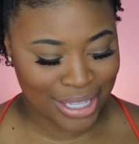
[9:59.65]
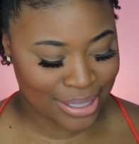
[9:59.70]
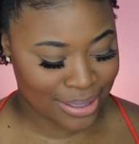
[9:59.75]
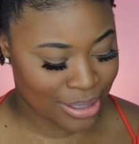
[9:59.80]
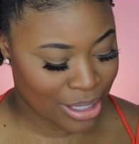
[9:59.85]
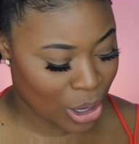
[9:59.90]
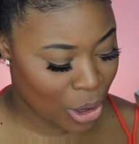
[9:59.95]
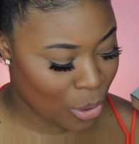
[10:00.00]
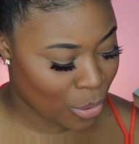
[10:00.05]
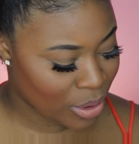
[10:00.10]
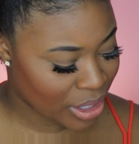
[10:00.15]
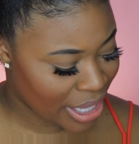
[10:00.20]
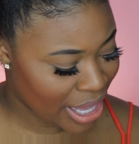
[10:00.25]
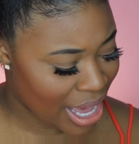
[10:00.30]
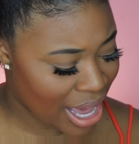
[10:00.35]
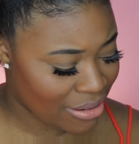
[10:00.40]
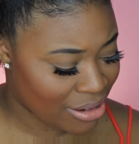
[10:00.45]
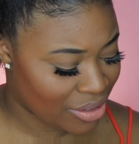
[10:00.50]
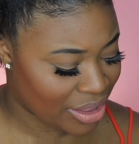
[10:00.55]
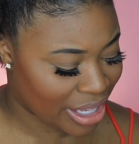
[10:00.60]
So
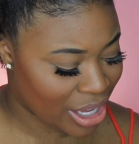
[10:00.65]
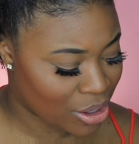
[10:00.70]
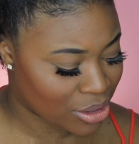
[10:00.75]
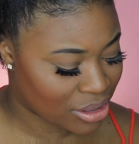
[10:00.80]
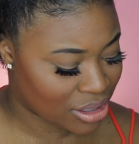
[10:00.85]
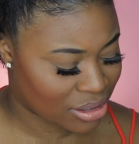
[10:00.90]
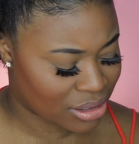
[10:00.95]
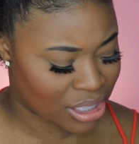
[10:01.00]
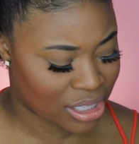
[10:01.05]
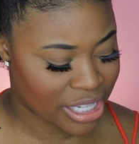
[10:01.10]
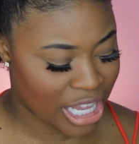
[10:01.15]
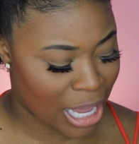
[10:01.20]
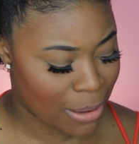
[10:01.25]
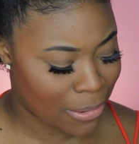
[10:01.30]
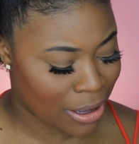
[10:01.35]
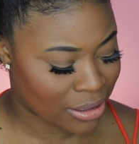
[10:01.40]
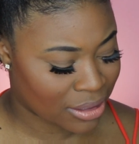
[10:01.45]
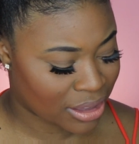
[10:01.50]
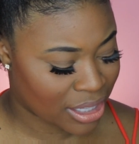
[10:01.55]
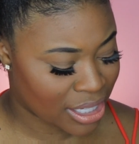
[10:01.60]
yeah, nothing else to say
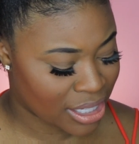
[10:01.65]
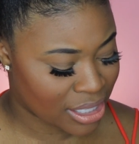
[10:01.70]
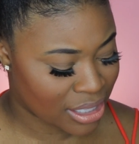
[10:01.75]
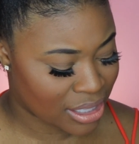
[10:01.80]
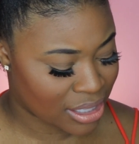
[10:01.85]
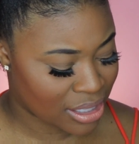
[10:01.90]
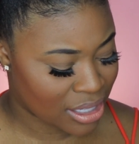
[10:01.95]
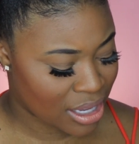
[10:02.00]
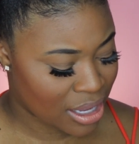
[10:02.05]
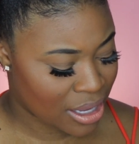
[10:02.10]
about this.